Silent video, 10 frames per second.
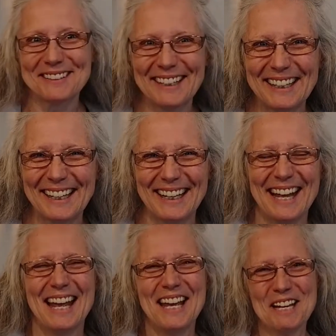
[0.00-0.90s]

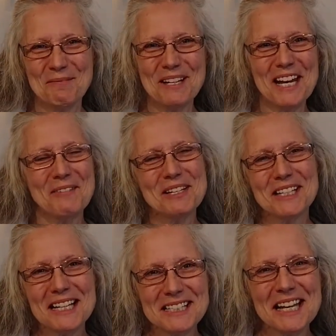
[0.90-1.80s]
But anyways,
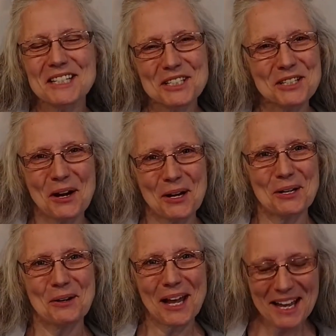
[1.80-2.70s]
let's get
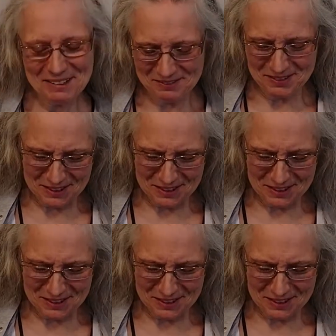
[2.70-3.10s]
started, okay?